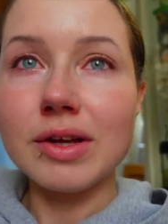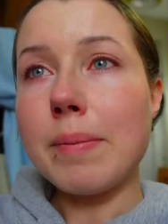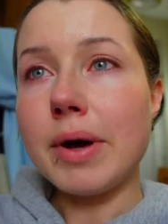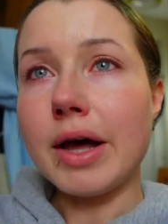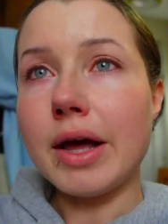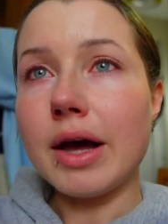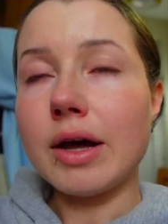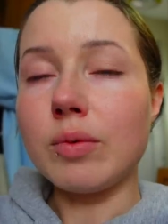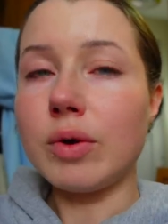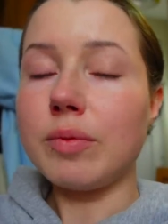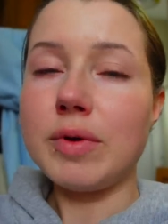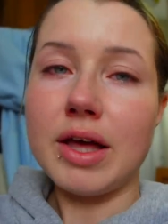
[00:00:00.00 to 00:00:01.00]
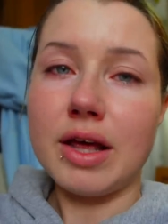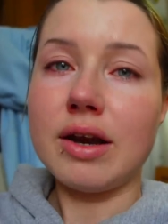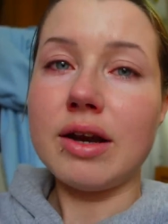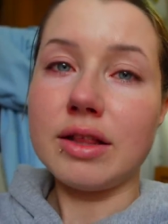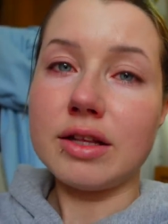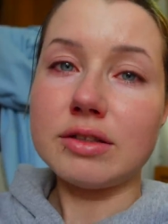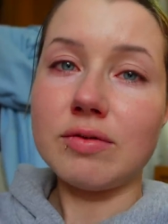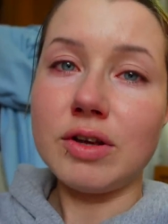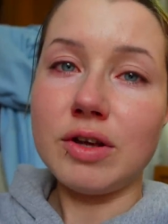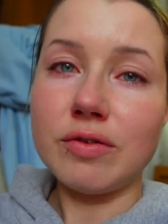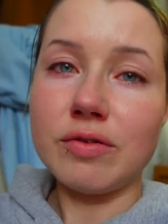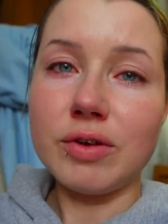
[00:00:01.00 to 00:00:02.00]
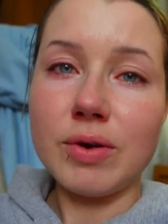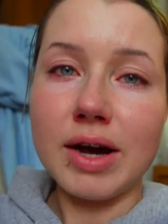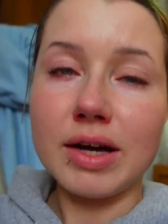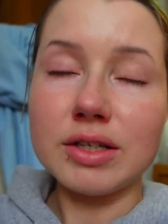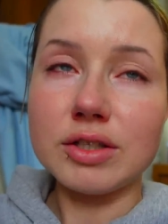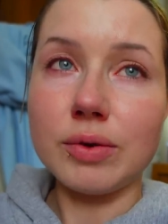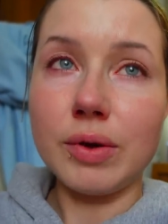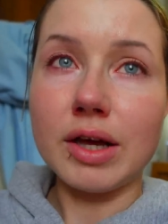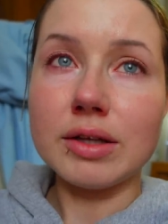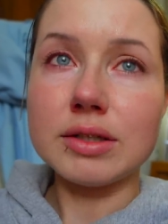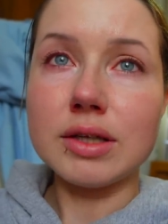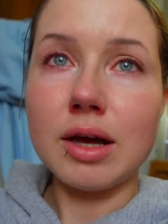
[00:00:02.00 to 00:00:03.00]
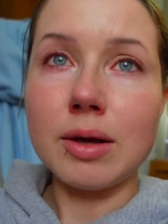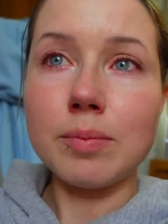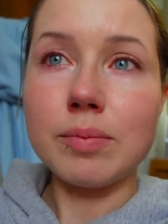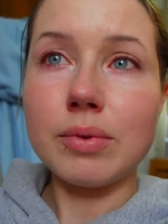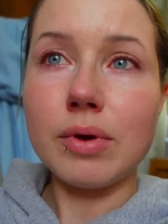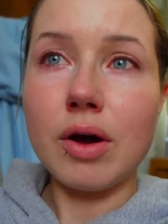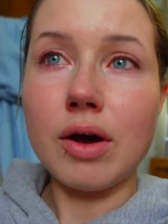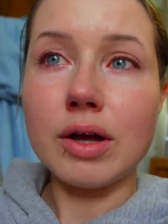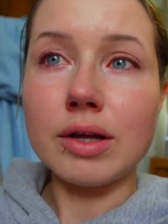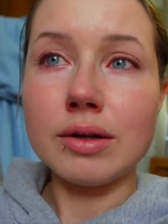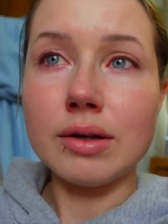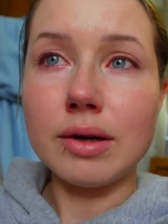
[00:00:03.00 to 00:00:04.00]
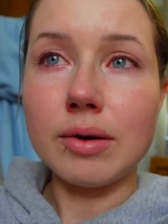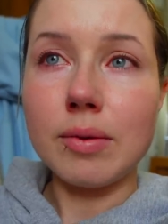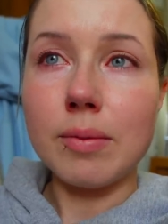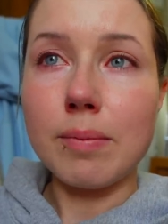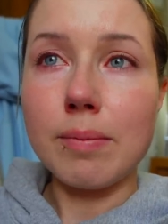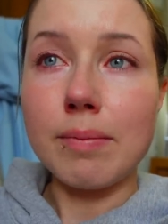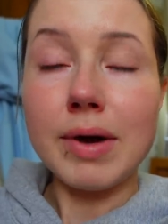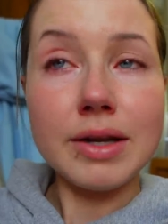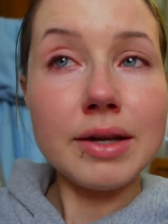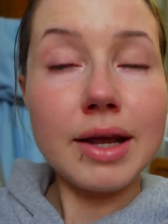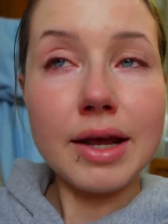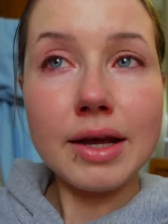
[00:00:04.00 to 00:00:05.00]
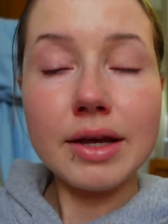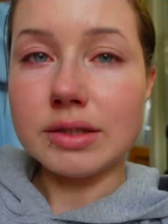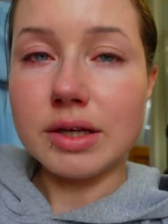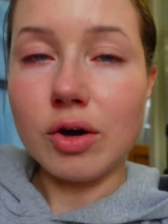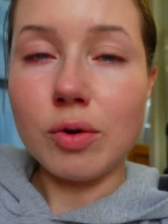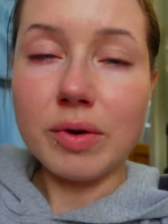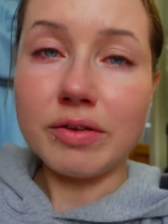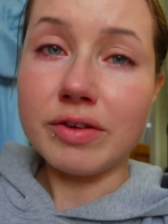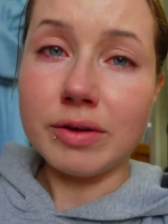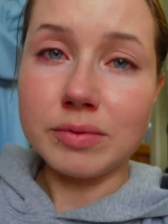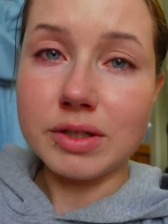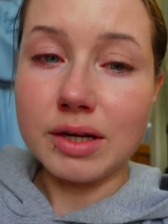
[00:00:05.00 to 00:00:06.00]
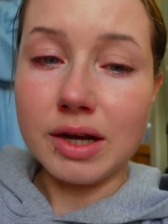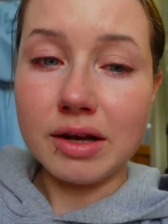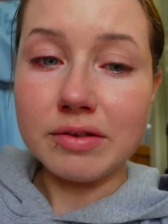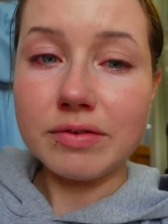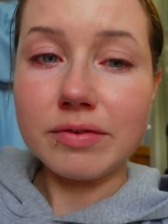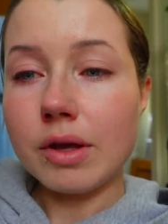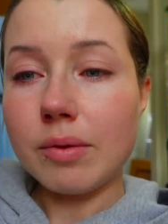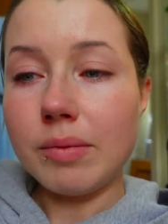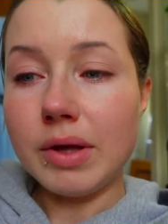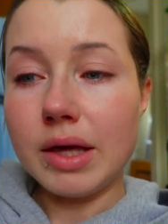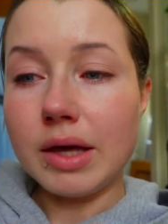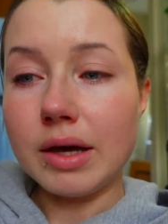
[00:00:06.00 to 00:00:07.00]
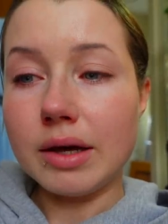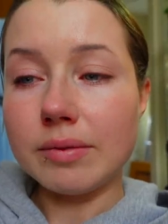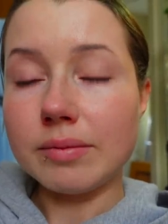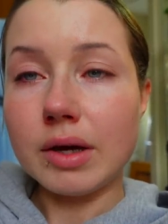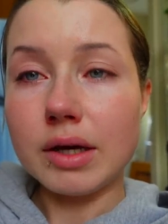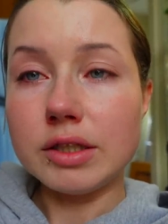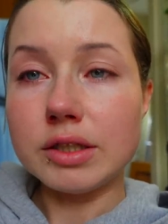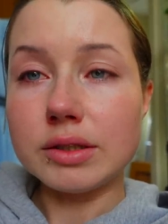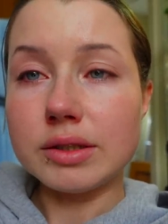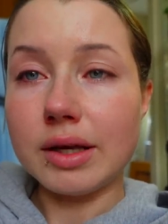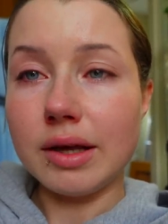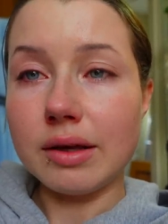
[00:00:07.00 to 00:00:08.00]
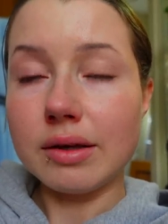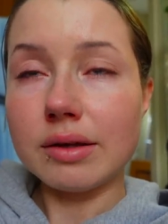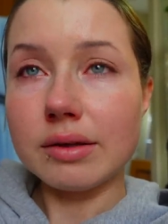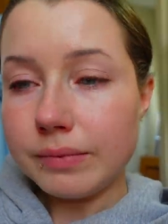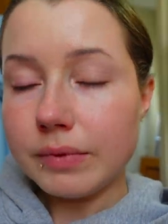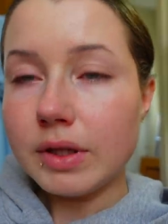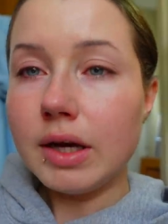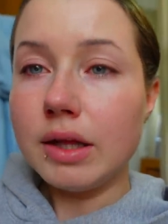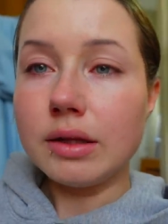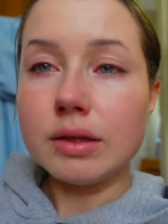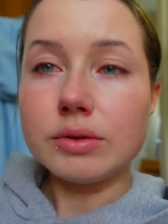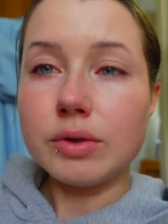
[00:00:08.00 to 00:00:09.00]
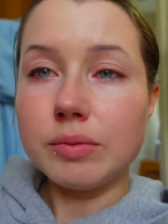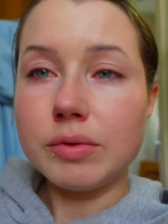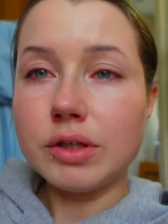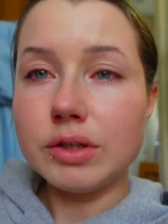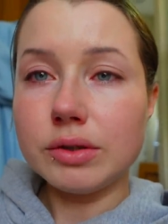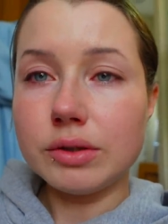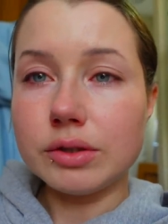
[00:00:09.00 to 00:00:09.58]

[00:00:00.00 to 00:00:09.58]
But I will be editing this video for you guys so it gets up on Monday. So I hope I filmed enough. But yeah, I just like, I think that's what I'm gonna do.